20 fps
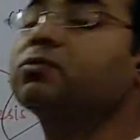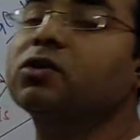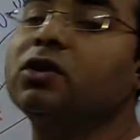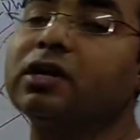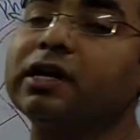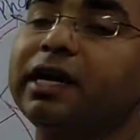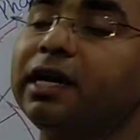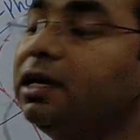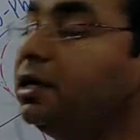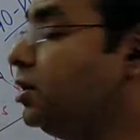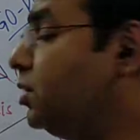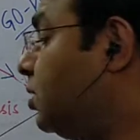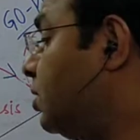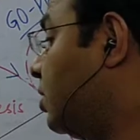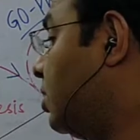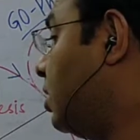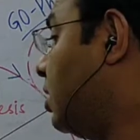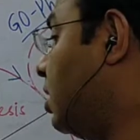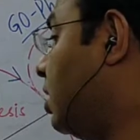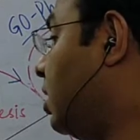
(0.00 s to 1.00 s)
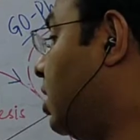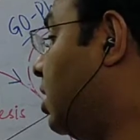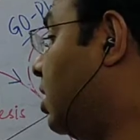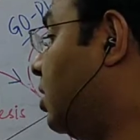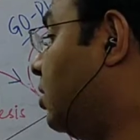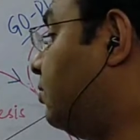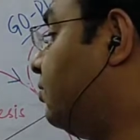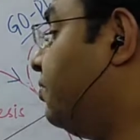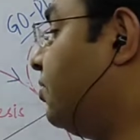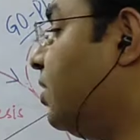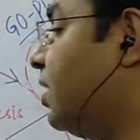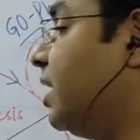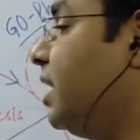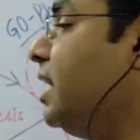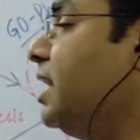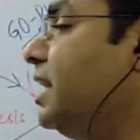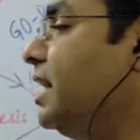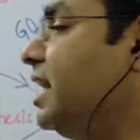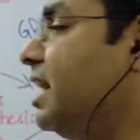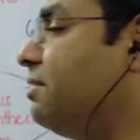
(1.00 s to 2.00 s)
okay, for
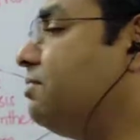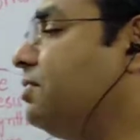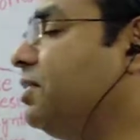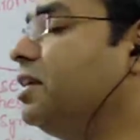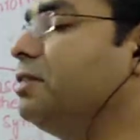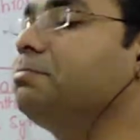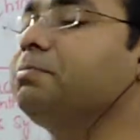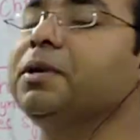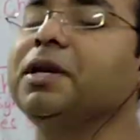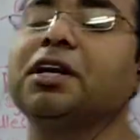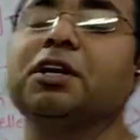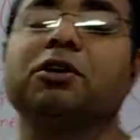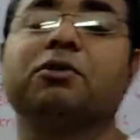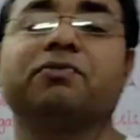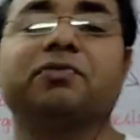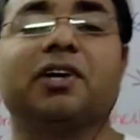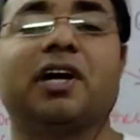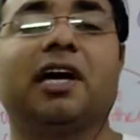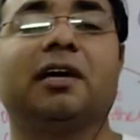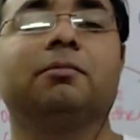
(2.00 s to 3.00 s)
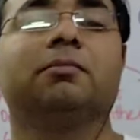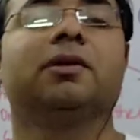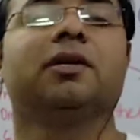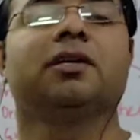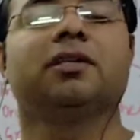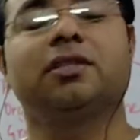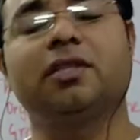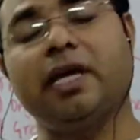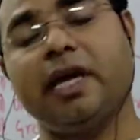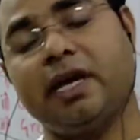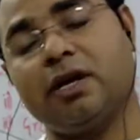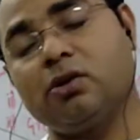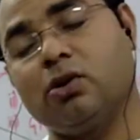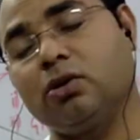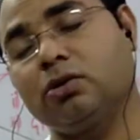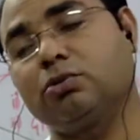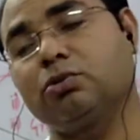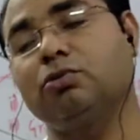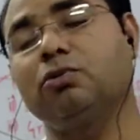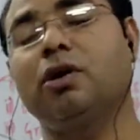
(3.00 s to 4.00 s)
indefinite period of time they
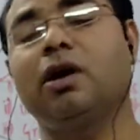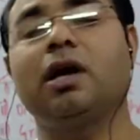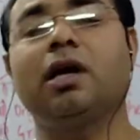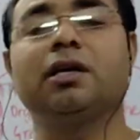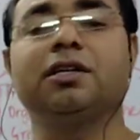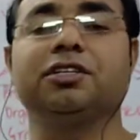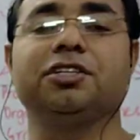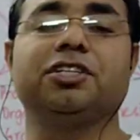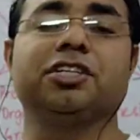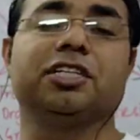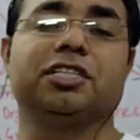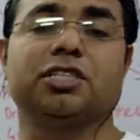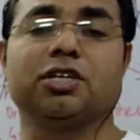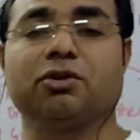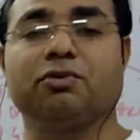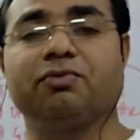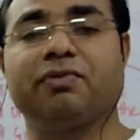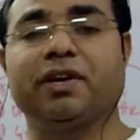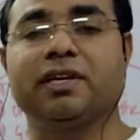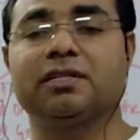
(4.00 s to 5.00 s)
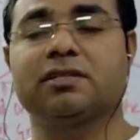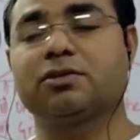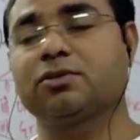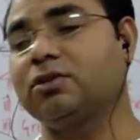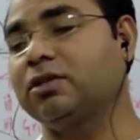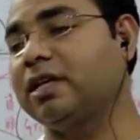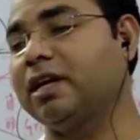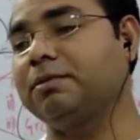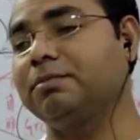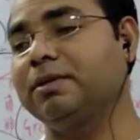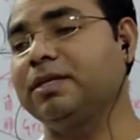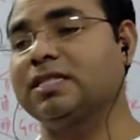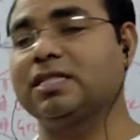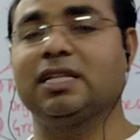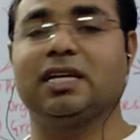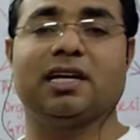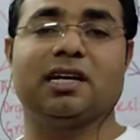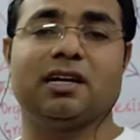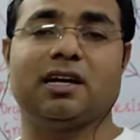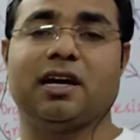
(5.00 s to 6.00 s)
go through a G0 phase. So that means
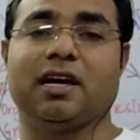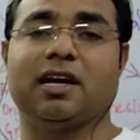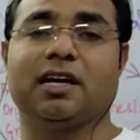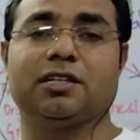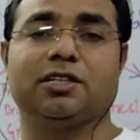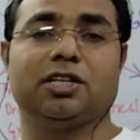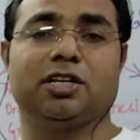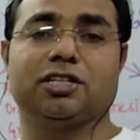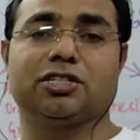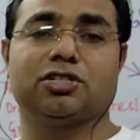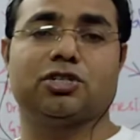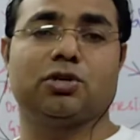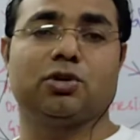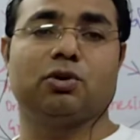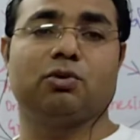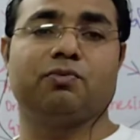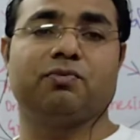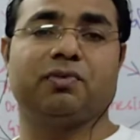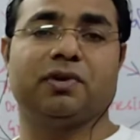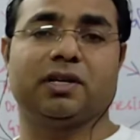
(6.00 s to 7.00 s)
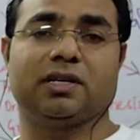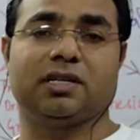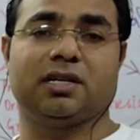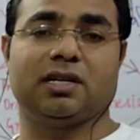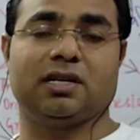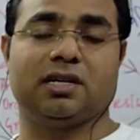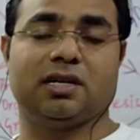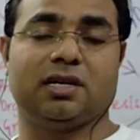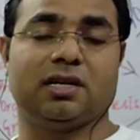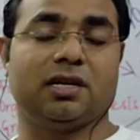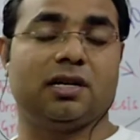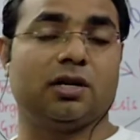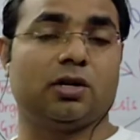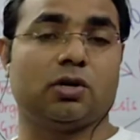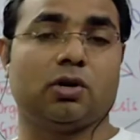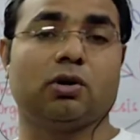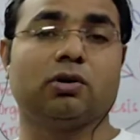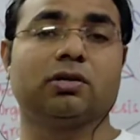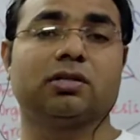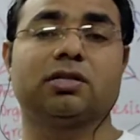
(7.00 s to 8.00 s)
there is no further
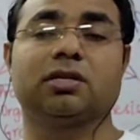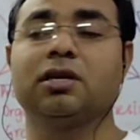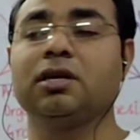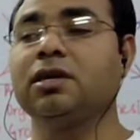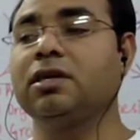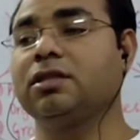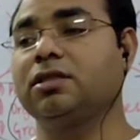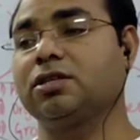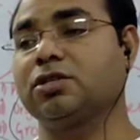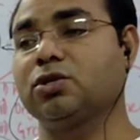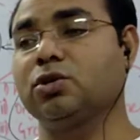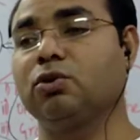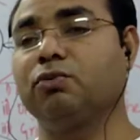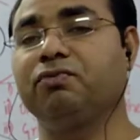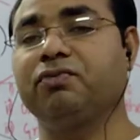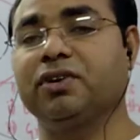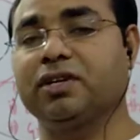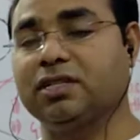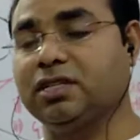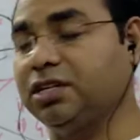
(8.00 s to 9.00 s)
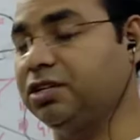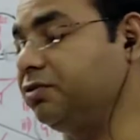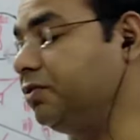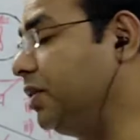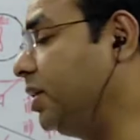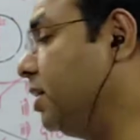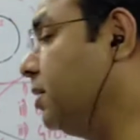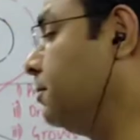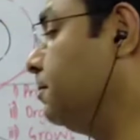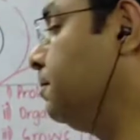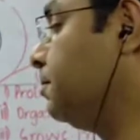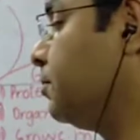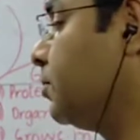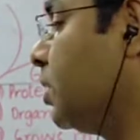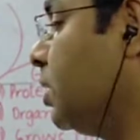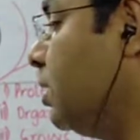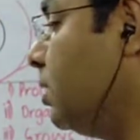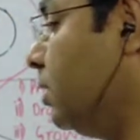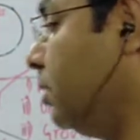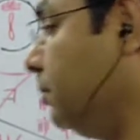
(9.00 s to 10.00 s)
growth, there is no further
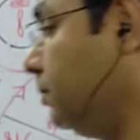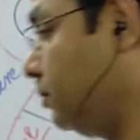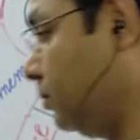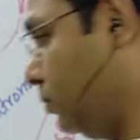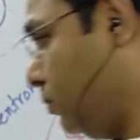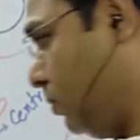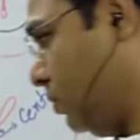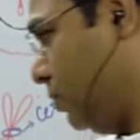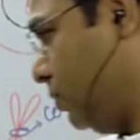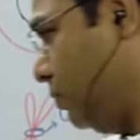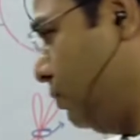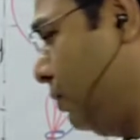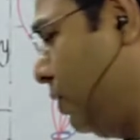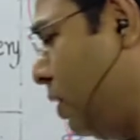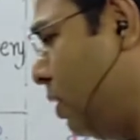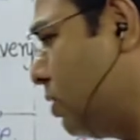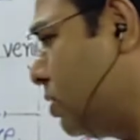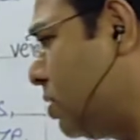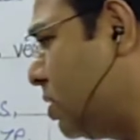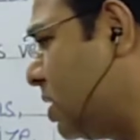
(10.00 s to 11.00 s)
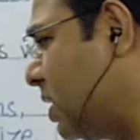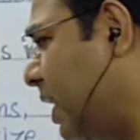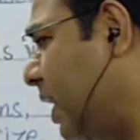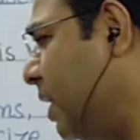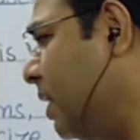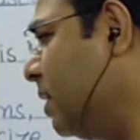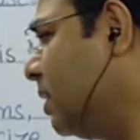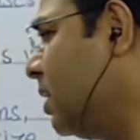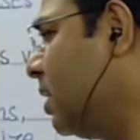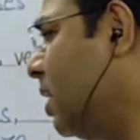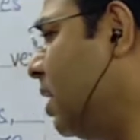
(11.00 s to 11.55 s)
division. We also say